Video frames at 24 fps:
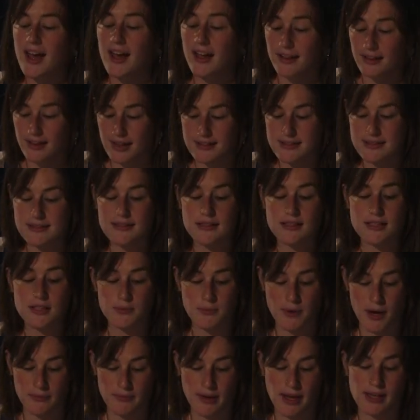Let's stick to
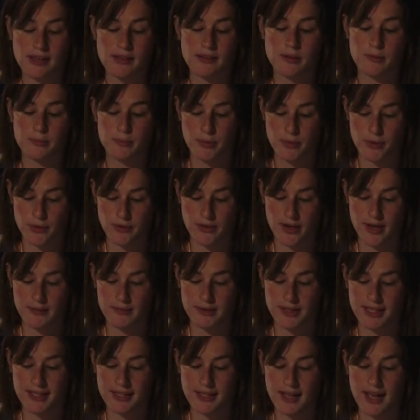our regular
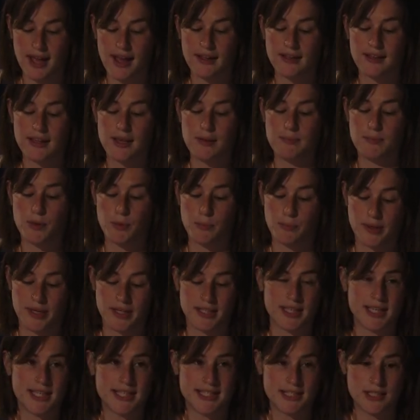programming and keep the
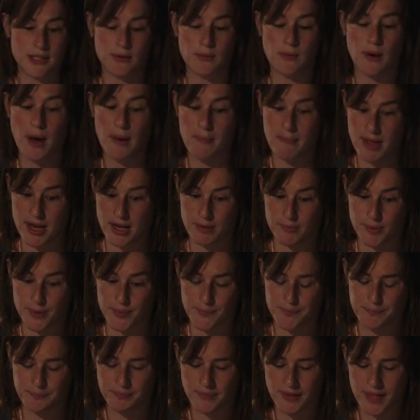weirdness to a
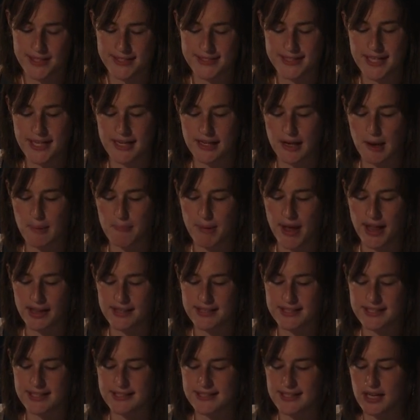minimum. Scene Bella
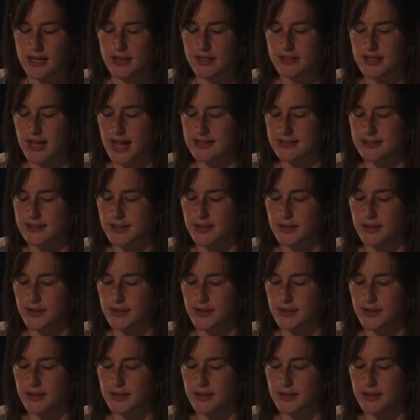sits at her desk,